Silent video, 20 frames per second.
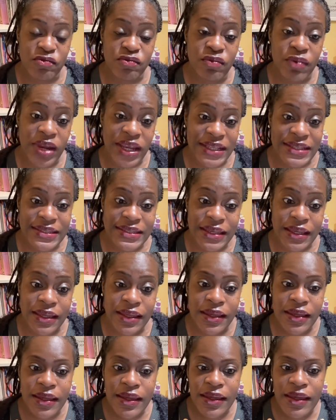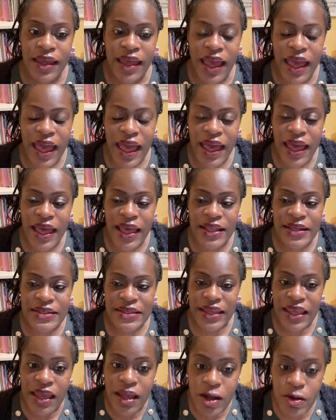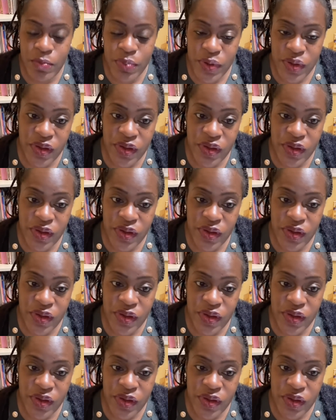writing and help you